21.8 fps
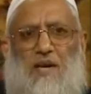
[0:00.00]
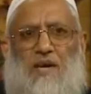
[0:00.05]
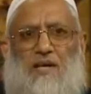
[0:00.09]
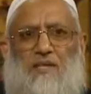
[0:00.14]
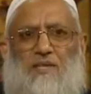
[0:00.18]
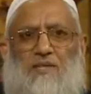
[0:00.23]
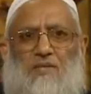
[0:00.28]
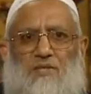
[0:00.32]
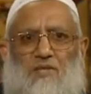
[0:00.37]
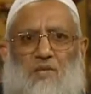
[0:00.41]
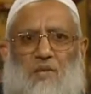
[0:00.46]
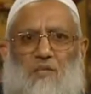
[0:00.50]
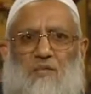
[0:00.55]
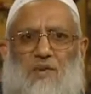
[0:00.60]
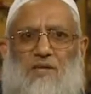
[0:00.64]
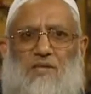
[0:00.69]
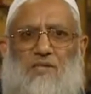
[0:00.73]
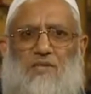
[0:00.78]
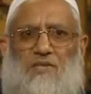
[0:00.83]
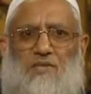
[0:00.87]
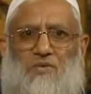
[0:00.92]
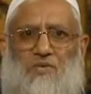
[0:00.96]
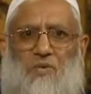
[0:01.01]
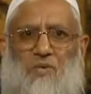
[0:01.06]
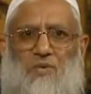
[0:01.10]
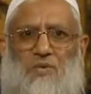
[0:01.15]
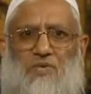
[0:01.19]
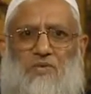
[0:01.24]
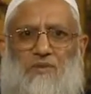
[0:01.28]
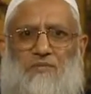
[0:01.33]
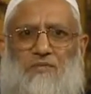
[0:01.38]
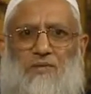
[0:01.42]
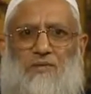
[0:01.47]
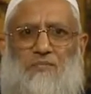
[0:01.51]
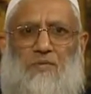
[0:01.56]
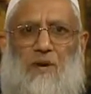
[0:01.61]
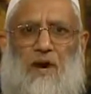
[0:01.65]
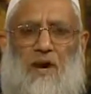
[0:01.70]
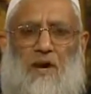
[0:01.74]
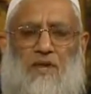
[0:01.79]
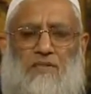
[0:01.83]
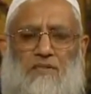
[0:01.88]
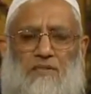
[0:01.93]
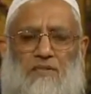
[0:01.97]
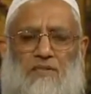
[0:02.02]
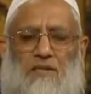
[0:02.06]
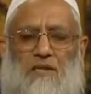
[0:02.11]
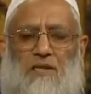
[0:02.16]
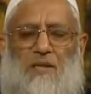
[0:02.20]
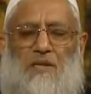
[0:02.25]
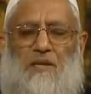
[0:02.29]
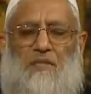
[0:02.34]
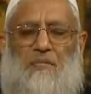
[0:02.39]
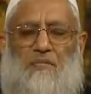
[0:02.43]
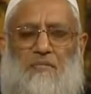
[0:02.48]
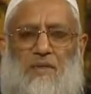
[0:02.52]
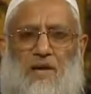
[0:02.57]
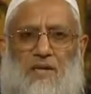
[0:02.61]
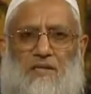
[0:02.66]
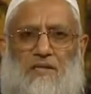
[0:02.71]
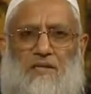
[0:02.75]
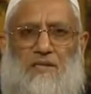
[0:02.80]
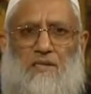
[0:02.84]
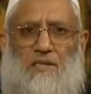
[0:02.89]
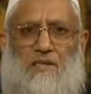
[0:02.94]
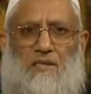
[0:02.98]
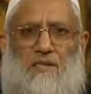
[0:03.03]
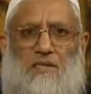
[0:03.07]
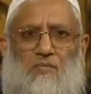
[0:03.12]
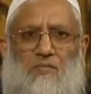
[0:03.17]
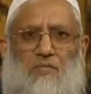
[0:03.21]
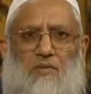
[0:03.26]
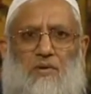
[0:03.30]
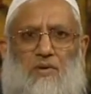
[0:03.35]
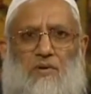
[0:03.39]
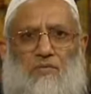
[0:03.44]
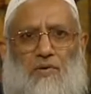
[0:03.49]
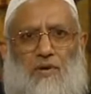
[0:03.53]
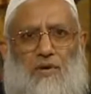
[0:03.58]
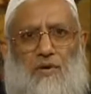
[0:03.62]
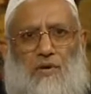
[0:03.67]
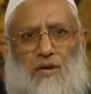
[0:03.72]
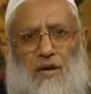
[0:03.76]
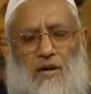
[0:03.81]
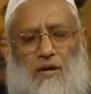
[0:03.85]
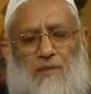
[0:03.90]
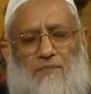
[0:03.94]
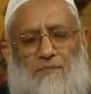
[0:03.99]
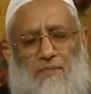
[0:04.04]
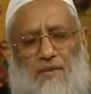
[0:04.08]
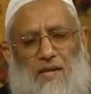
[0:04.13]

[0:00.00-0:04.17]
so many stories of the past mentioned in the book of Allah.